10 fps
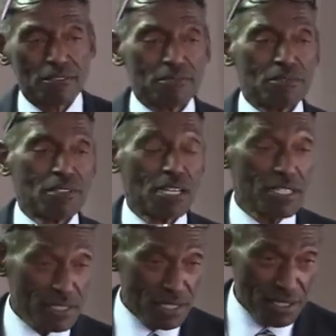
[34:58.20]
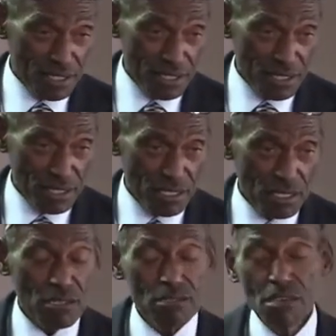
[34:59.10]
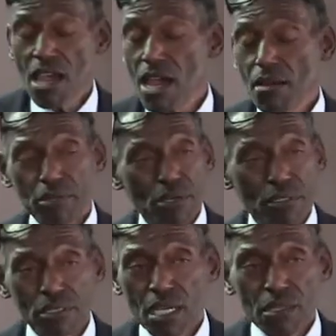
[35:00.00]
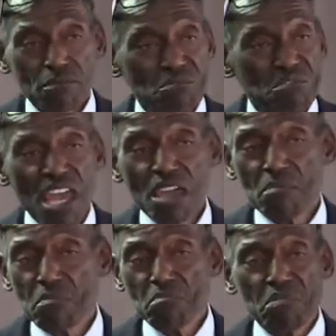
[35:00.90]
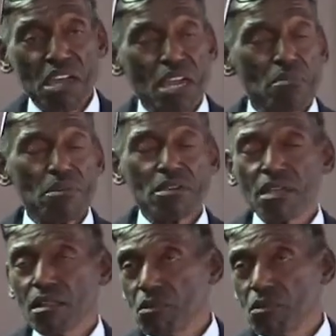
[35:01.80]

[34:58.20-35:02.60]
Huh? I agree. Yeah, because they've been babies and been